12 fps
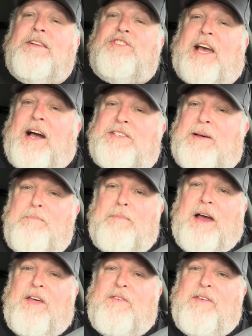Check out some of
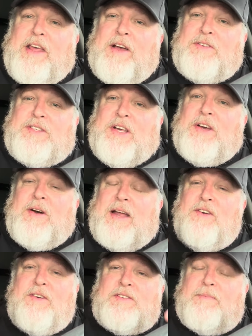my other videos too. I
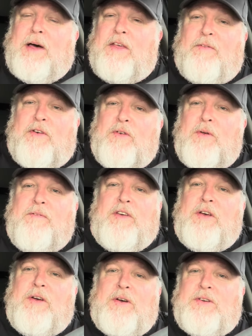do some other food
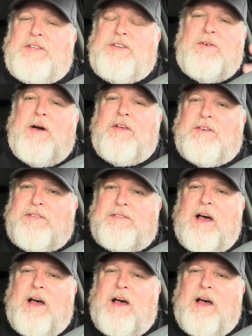reviews and do other,